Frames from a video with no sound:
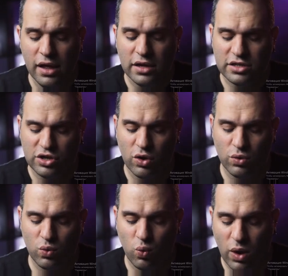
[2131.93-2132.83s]
So
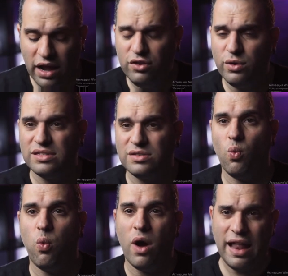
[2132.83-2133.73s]
what I do is
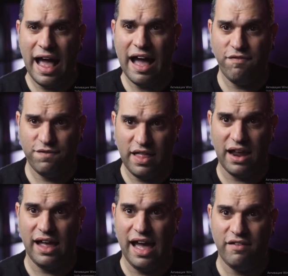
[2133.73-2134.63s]
one half that
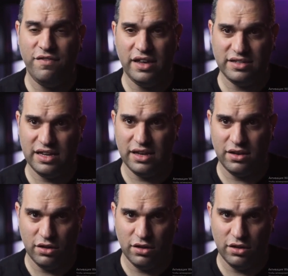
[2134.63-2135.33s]
I have is in